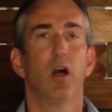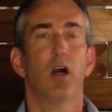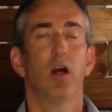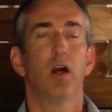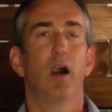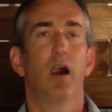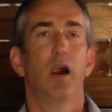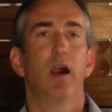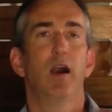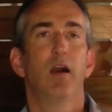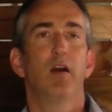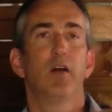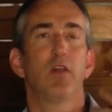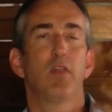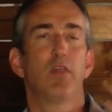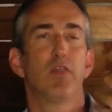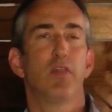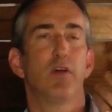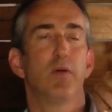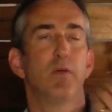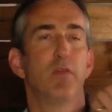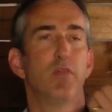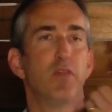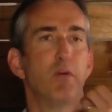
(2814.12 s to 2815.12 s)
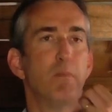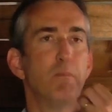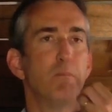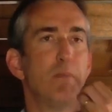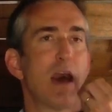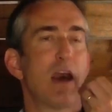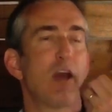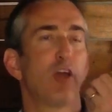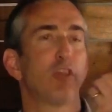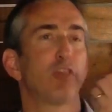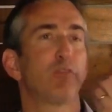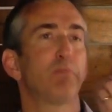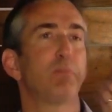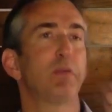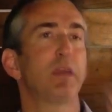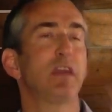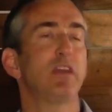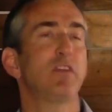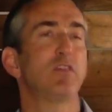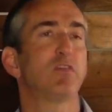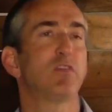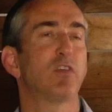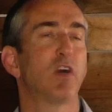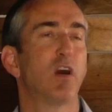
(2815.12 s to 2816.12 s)
the
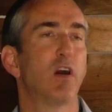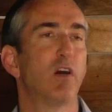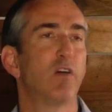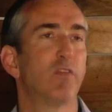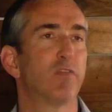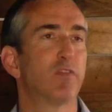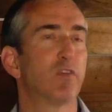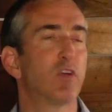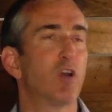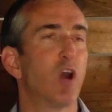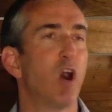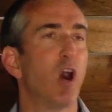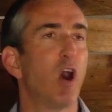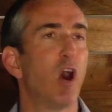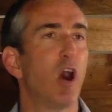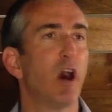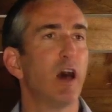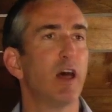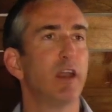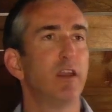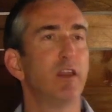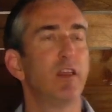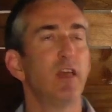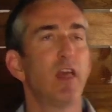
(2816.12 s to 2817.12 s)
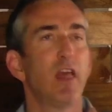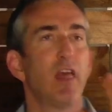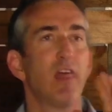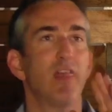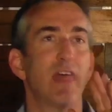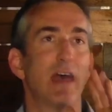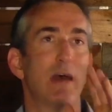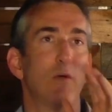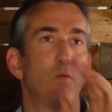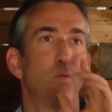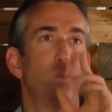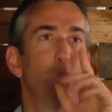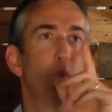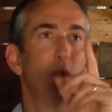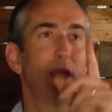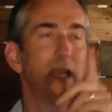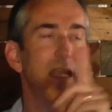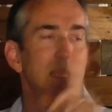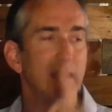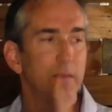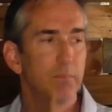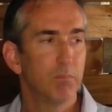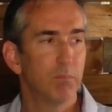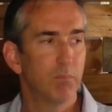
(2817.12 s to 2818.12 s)
mouthpiece of God that
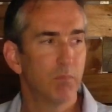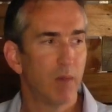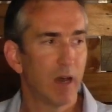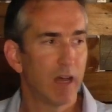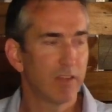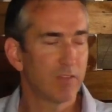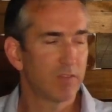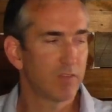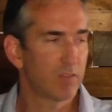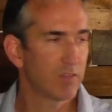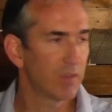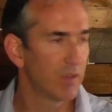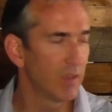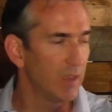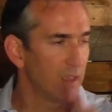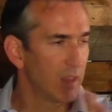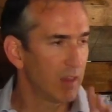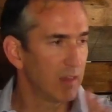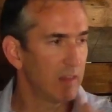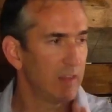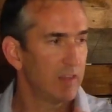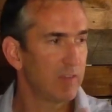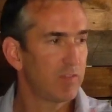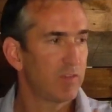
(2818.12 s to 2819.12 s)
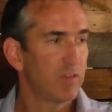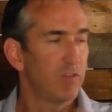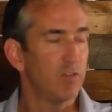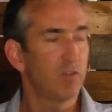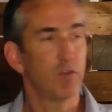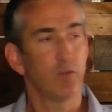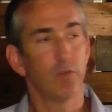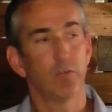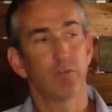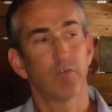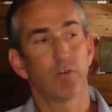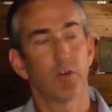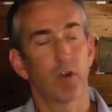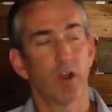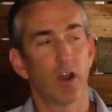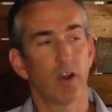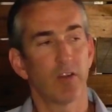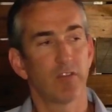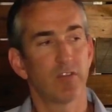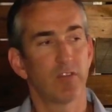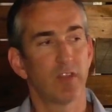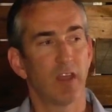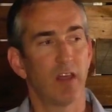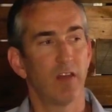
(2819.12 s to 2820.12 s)
we must listen to for
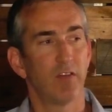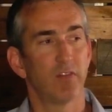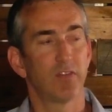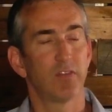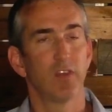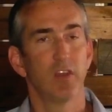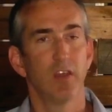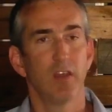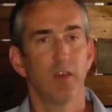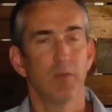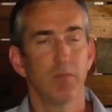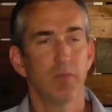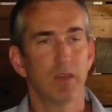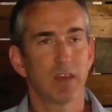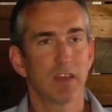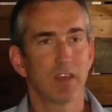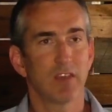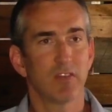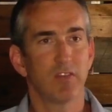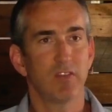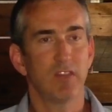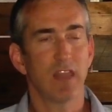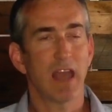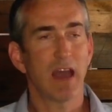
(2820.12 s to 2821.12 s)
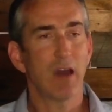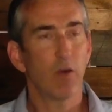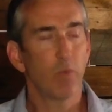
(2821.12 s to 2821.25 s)
ourselves, because now